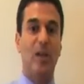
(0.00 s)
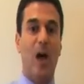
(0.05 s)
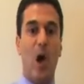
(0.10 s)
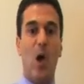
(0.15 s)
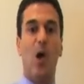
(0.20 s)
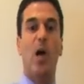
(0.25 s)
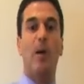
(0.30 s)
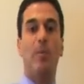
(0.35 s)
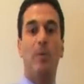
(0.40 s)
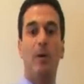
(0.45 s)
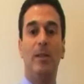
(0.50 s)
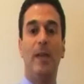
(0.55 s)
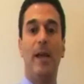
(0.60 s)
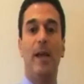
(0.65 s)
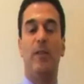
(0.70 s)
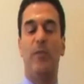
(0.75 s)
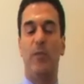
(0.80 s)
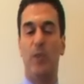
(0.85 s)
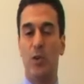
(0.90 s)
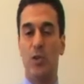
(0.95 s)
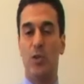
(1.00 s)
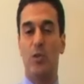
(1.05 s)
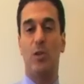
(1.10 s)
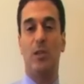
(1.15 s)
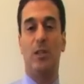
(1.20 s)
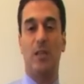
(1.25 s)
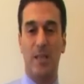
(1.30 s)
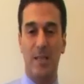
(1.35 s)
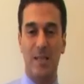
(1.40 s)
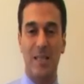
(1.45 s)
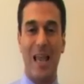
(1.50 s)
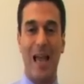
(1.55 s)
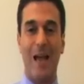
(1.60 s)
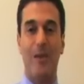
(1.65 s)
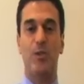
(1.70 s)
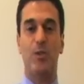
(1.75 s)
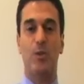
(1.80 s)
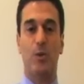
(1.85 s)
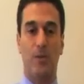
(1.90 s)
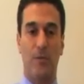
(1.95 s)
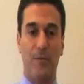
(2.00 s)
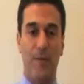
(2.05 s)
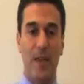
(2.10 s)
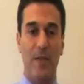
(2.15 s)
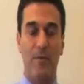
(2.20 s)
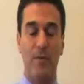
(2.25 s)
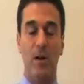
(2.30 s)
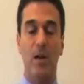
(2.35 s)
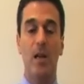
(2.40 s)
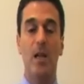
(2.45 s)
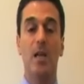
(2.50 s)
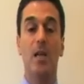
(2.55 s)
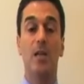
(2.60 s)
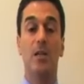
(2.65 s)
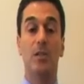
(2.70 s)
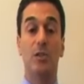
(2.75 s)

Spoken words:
to accommodate future discounts or favor